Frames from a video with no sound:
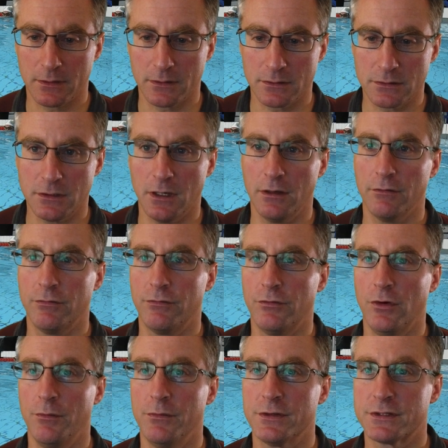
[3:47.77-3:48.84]
So
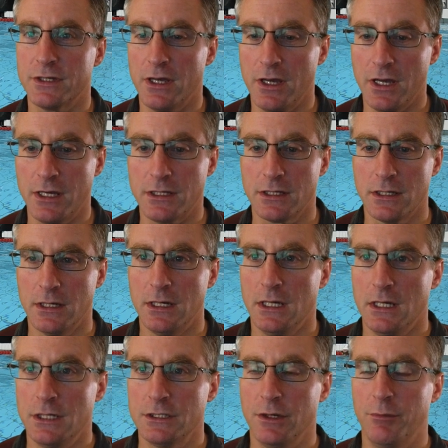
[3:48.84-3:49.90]
from the side,
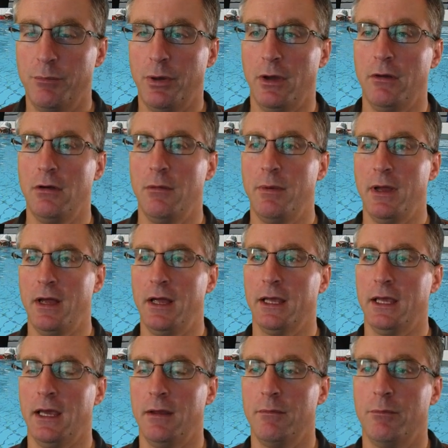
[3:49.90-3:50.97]
so polar bear,
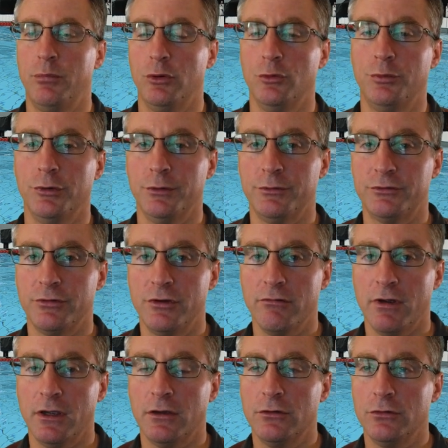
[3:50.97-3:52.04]
again, pull buoy between your
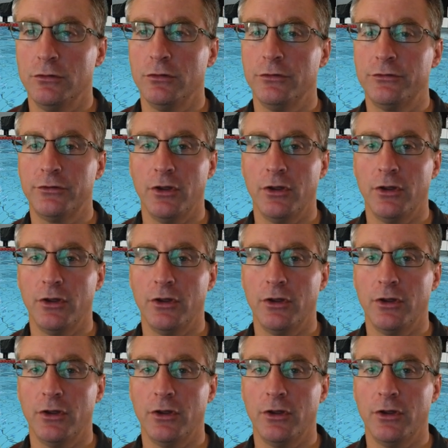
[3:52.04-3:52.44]
ankles.